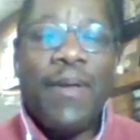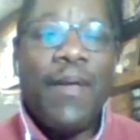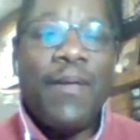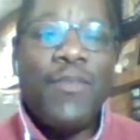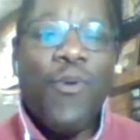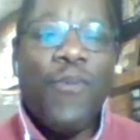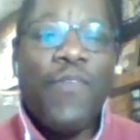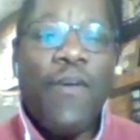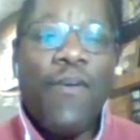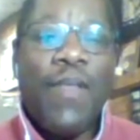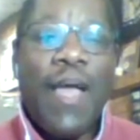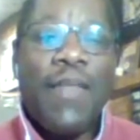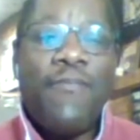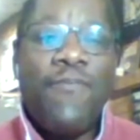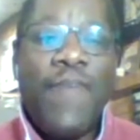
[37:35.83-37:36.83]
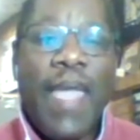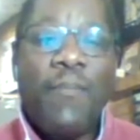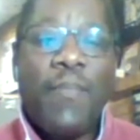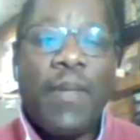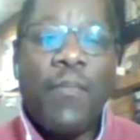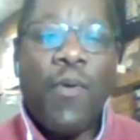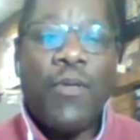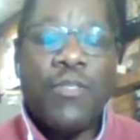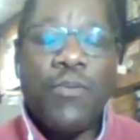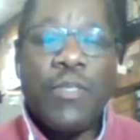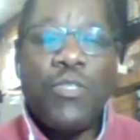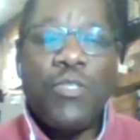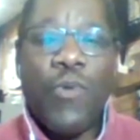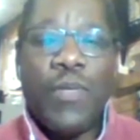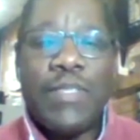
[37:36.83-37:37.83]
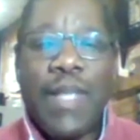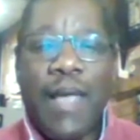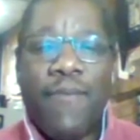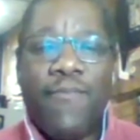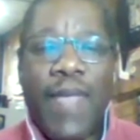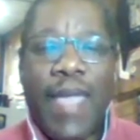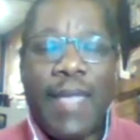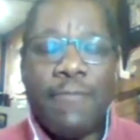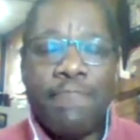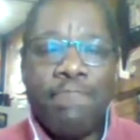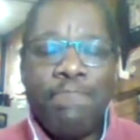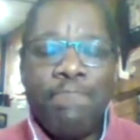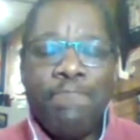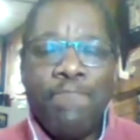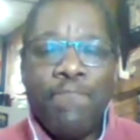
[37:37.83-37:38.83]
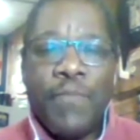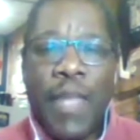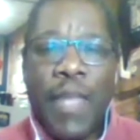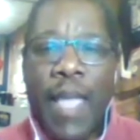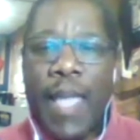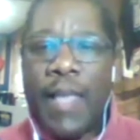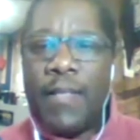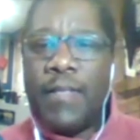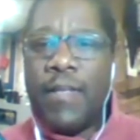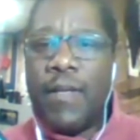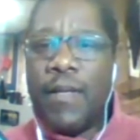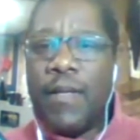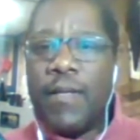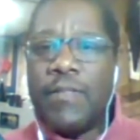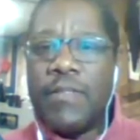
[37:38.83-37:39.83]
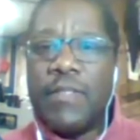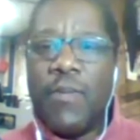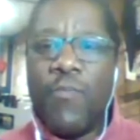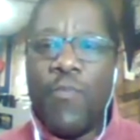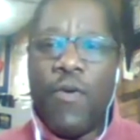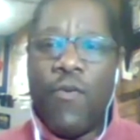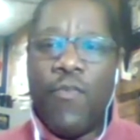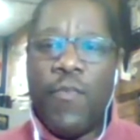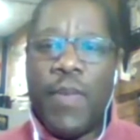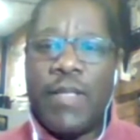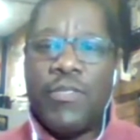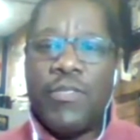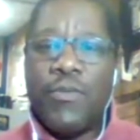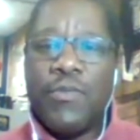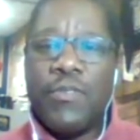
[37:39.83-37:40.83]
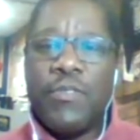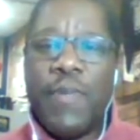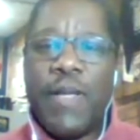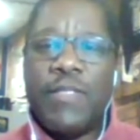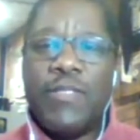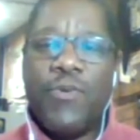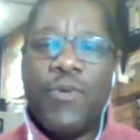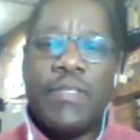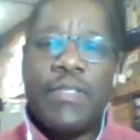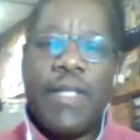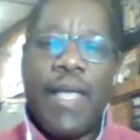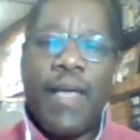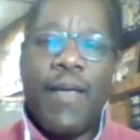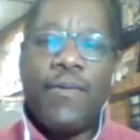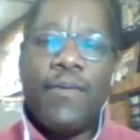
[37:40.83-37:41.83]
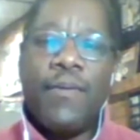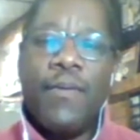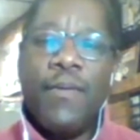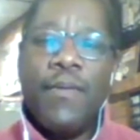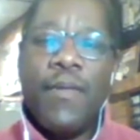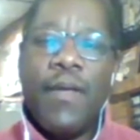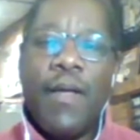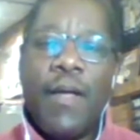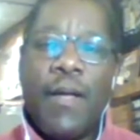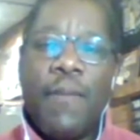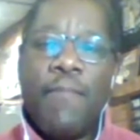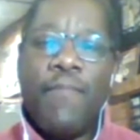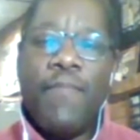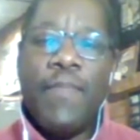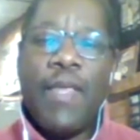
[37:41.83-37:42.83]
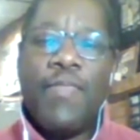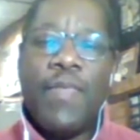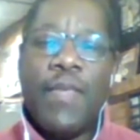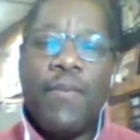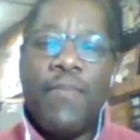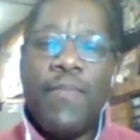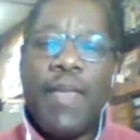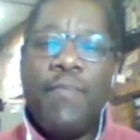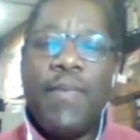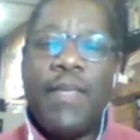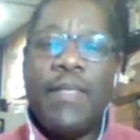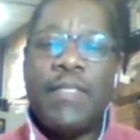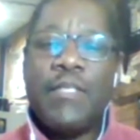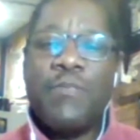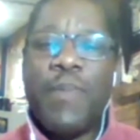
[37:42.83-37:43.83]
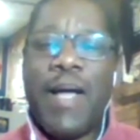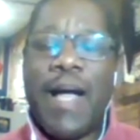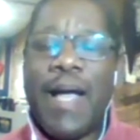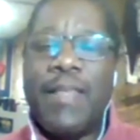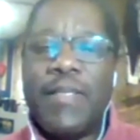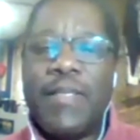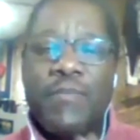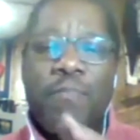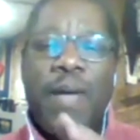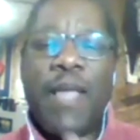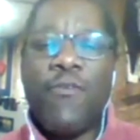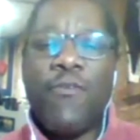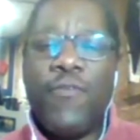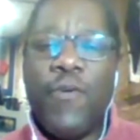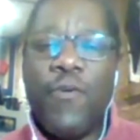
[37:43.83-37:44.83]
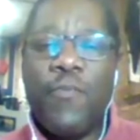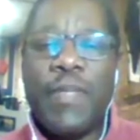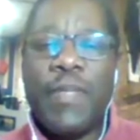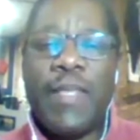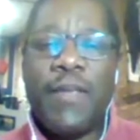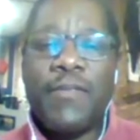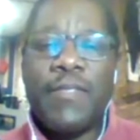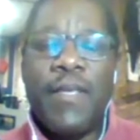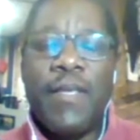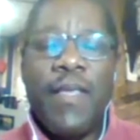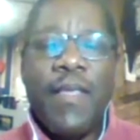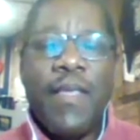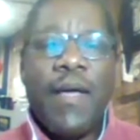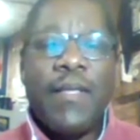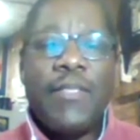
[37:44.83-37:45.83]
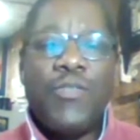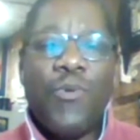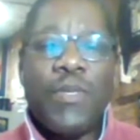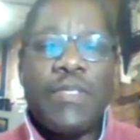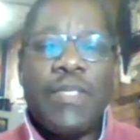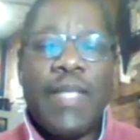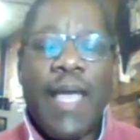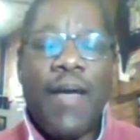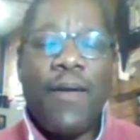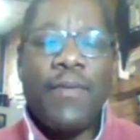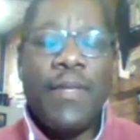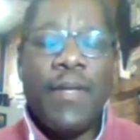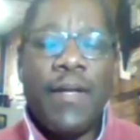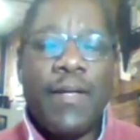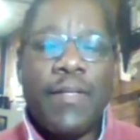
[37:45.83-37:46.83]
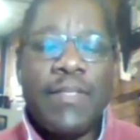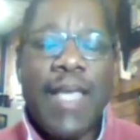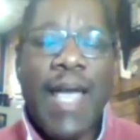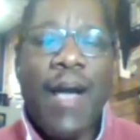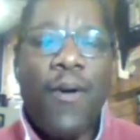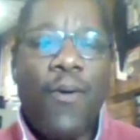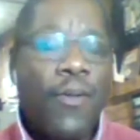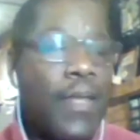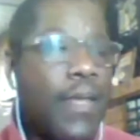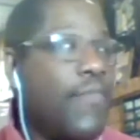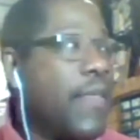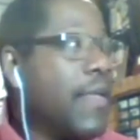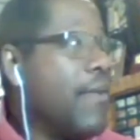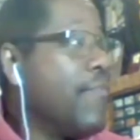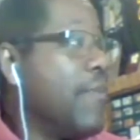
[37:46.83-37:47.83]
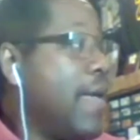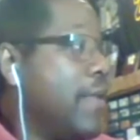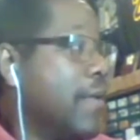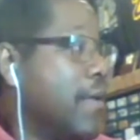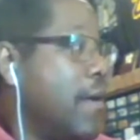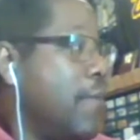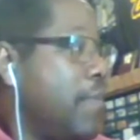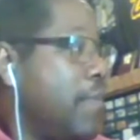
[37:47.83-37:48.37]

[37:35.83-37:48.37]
North Carolina fan, but I'm also a Georgetown fan. And somewhere over my shoulder is my Georgetown, I think it may be just behind this microphone, but there's a Georgetown towel. I think I've got a couple